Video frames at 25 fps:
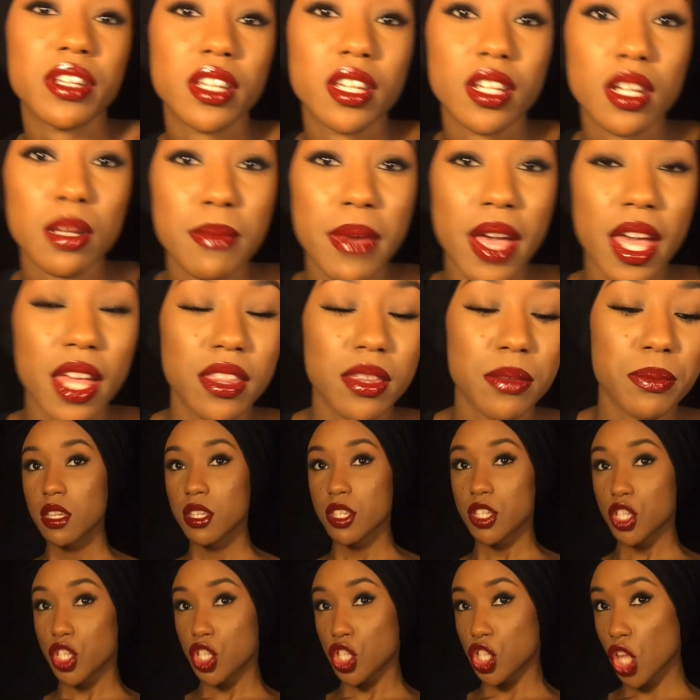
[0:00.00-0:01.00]
really good at math.
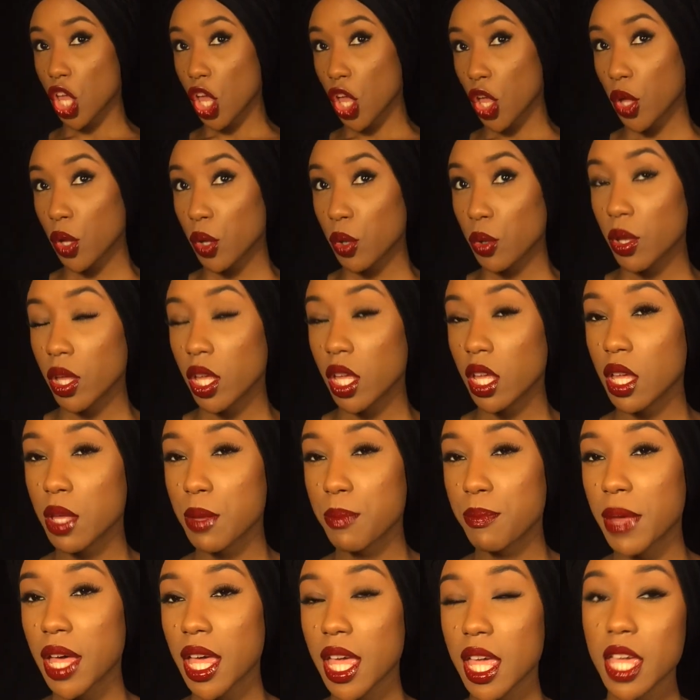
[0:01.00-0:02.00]
So
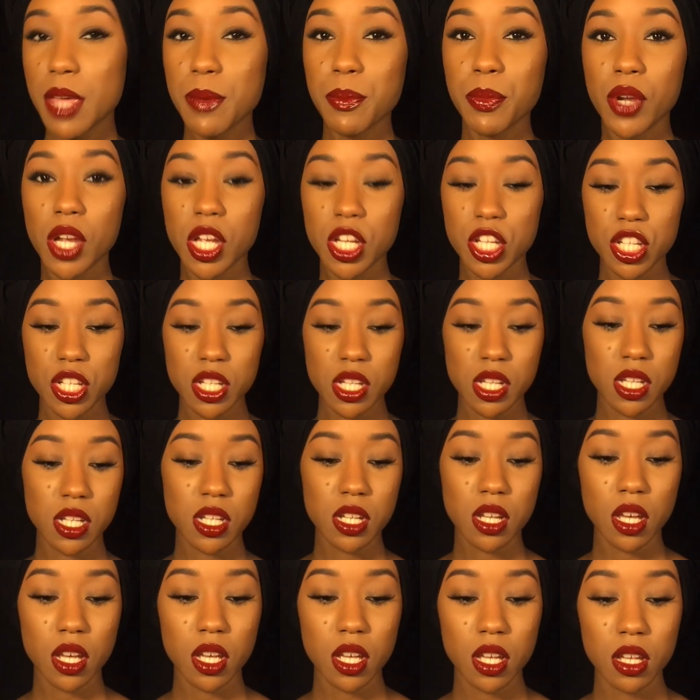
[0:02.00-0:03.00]
my
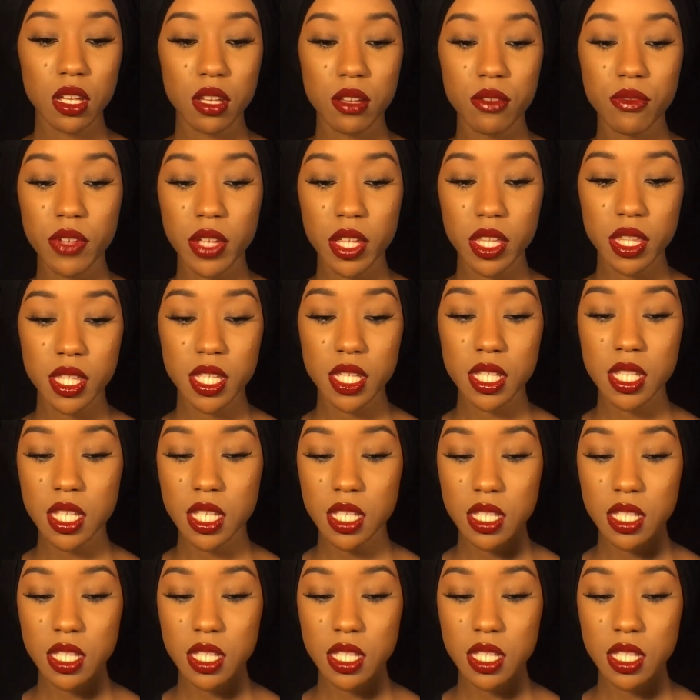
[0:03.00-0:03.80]
impression of this